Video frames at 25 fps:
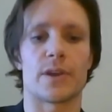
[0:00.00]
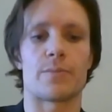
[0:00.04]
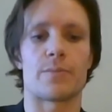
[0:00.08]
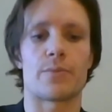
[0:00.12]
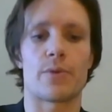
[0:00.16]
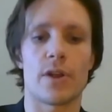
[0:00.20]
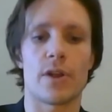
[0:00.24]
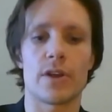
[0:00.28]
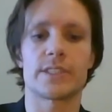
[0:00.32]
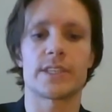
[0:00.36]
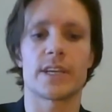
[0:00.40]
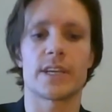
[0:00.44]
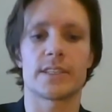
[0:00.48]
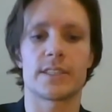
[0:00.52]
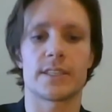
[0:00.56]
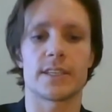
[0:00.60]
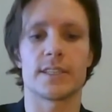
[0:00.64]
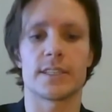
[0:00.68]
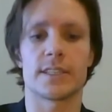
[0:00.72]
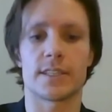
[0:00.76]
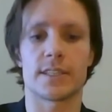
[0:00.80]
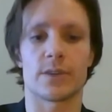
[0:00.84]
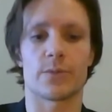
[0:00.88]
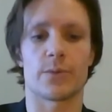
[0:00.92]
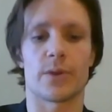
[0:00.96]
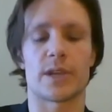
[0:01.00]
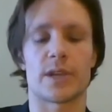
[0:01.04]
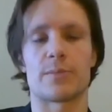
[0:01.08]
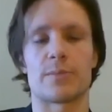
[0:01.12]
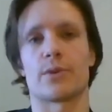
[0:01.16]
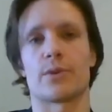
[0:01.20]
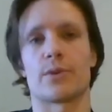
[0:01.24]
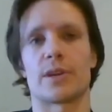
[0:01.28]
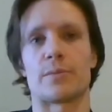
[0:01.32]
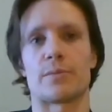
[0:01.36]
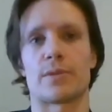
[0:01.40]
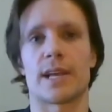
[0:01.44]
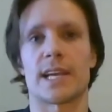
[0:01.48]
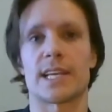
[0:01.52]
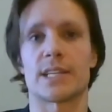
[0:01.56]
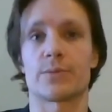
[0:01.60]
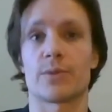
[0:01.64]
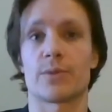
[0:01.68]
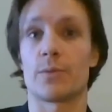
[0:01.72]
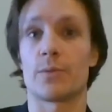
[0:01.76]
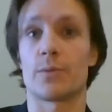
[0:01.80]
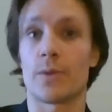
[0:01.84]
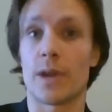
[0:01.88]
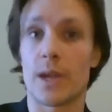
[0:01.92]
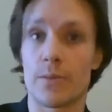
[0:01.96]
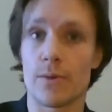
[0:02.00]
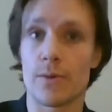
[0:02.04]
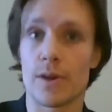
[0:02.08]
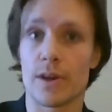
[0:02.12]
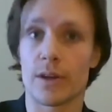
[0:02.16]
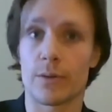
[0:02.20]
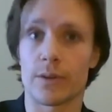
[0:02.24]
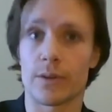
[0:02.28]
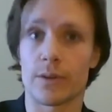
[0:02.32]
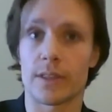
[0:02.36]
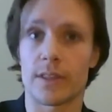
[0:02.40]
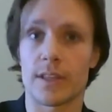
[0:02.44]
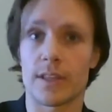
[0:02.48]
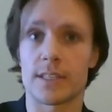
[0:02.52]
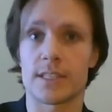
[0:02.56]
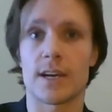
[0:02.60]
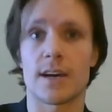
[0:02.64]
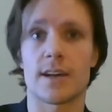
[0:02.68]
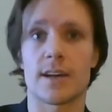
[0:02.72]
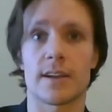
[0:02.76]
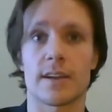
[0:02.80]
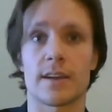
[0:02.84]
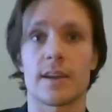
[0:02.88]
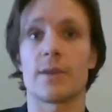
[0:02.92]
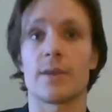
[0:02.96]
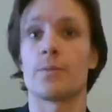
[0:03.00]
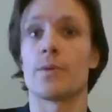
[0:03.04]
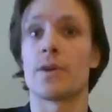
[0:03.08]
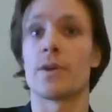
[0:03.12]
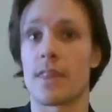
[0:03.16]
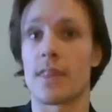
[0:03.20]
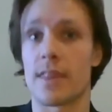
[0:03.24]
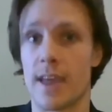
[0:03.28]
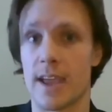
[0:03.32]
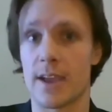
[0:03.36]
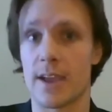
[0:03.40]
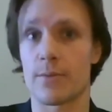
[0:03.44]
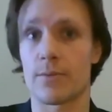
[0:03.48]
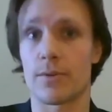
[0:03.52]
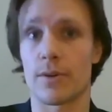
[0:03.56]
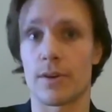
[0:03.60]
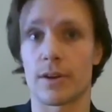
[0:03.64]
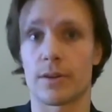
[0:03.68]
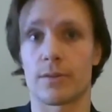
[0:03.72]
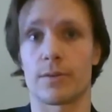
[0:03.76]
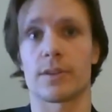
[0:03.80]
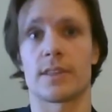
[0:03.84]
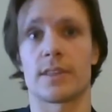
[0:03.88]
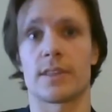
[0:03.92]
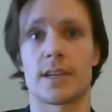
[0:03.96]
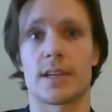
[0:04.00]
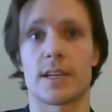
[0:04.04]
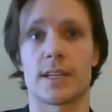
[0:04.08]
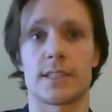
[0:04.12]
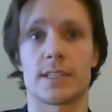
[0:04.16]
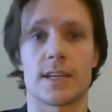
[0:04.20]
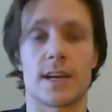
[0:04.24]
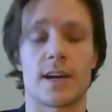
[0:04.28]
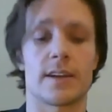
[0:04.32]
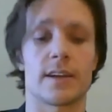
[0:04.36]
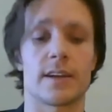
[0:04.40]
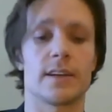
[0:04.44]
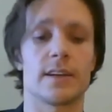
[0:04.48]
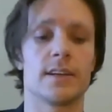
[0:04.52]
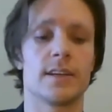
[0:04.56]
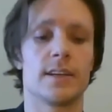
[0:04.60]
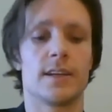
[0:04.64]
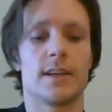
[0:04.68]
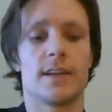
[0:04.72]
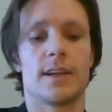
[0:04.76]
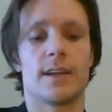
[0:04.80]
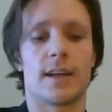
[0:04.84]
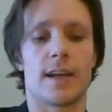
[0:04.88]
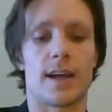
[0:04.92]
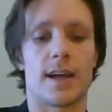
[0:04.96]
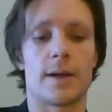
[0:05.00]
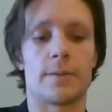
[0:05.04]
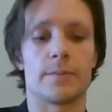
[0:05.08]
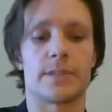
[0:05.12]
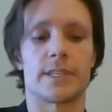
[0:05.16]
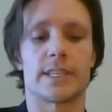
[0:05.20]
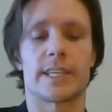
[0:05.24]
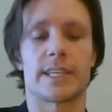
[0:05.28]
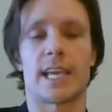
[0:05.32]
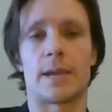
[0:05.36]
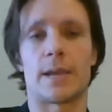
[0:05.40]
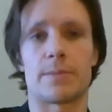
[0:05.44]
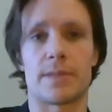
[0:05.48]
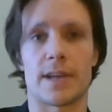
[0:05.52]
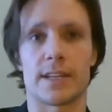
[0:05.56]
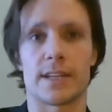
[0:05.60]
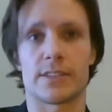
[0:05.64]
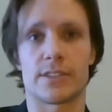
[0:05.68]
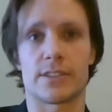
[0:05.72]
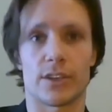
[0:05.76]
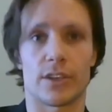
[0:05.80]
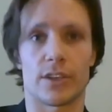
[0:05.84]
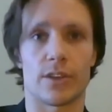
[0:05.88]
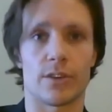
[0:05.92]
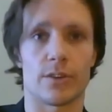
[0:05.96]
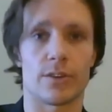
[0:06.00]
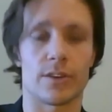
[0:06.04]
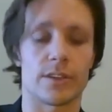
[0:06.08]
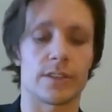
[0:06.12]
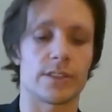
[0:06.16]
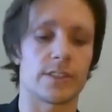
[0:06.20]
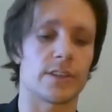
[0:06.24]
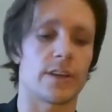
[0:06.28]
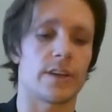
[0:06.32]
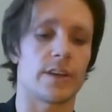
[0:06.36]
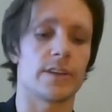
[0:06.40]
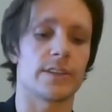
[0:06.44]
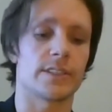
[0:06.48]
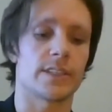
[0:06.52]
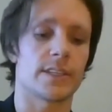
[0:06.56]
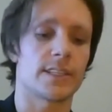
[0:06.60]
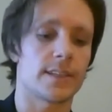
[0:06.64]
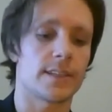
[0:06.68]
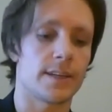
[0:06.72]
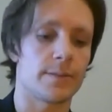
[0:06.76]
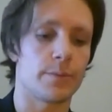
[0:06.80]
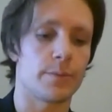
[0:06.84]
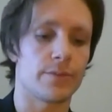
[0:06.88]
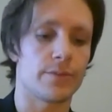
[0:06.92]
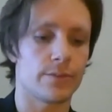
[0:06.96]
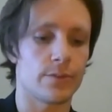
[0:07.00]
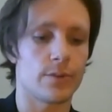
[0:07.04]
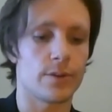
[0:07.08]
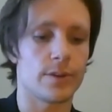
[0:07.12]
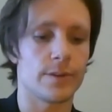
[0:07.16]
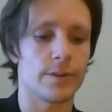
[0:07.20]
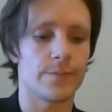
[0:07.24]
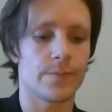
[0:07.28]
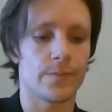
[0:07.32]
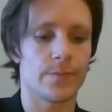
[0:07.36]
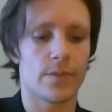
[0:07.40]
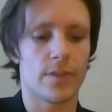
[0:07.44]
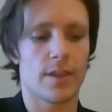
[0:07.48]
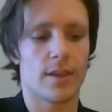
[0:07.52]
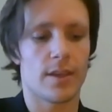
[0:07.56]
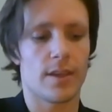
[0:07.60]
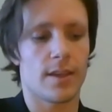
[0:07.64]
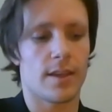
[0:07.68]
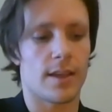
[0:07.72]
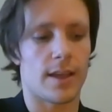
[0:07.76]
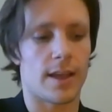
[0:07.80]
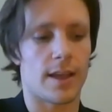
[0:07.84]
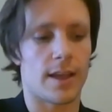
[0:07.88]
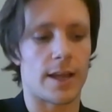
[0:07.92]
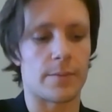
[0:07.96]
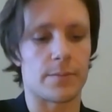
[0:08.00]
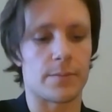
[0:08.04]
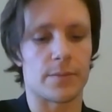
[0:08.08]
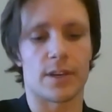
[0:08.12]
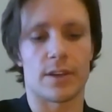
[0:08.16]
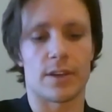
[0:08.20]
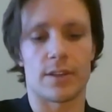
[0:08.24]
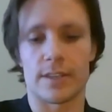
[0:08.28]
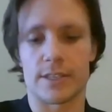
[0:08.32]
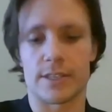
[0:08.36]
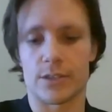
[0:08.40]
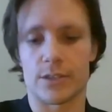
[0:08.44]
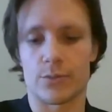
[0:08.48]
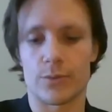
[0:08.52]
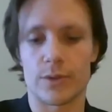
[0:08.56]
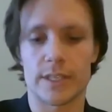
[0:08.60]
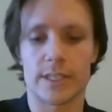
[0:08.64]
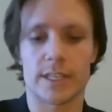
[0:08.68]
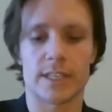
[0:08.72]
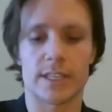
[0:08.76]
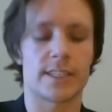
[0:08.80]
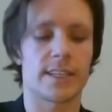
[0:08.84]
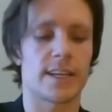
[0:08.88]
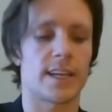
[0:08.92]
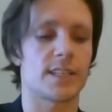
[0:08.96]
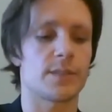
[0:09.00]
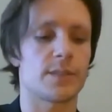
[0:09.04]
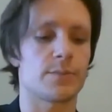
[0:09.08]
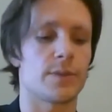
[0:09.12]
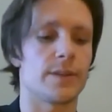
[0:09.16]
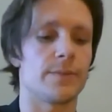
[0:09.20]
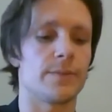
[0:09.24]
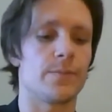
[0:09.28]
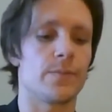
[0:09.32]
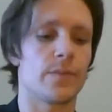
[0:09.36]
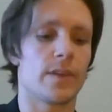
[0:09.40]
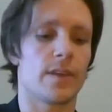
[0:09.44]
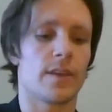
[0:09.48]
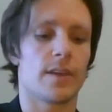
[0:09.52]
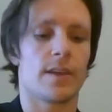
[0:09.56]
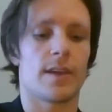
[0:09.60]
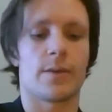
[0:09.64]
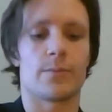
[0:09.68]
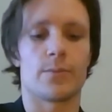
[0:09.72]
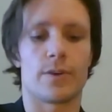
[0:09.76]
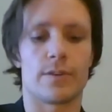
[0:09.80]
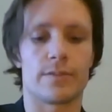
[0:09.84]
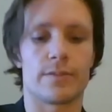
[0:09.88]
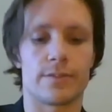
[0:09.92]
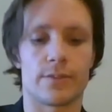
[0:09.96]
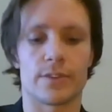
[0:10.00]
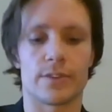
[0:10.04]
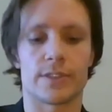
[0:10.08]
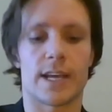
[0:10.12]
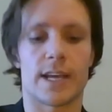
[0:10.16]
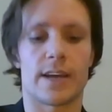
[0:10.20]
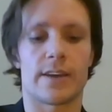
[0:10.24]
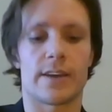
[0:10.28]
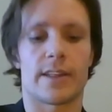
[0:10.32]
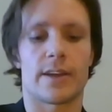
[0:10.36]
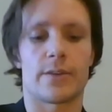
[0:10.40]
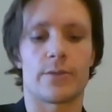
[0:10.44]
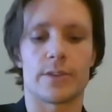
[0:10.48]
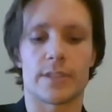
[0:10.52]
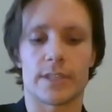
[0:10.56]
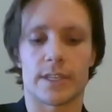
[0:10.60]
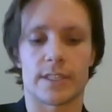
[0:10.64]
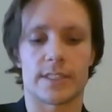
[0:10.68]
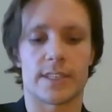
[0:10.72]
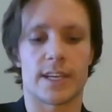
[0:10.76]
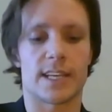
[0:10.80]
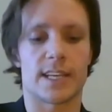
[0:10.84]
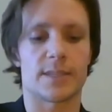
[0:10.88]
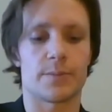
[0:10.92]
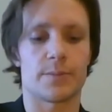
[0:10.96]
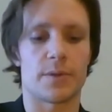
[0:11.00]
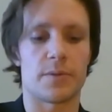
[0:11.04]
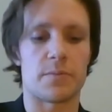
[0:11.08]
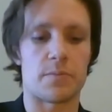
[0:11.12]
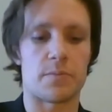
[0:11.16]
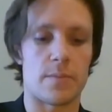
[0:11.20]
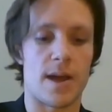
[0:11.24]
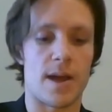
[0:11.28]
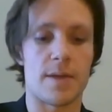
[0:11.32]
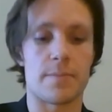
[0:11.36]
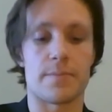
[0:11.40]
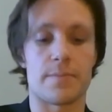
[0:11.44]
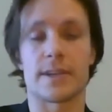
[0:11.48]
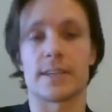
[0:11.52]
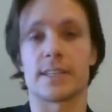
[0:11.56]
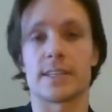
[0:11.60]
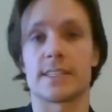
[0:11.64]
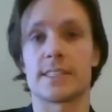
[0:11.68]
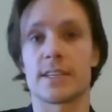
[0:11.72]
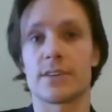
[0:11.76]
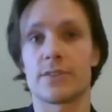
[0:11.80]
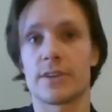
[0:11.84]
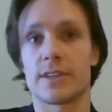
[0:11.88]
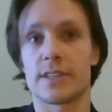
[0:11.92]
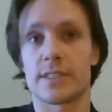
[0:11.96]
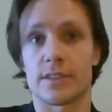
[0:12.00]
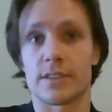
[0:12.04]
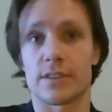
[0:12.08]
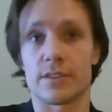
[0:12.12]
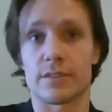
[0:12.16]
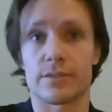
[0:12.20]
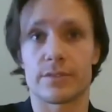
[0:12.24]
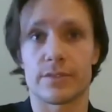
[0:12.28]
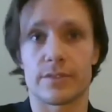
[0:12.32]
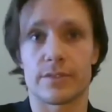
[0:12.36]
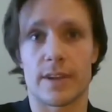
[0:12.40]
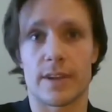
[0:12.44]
processes that we can put in place when we work with their data and when they work with their data to keep that secure. So as I said before, there's a risk assessment, and what falls out of that risk assessment might be a series of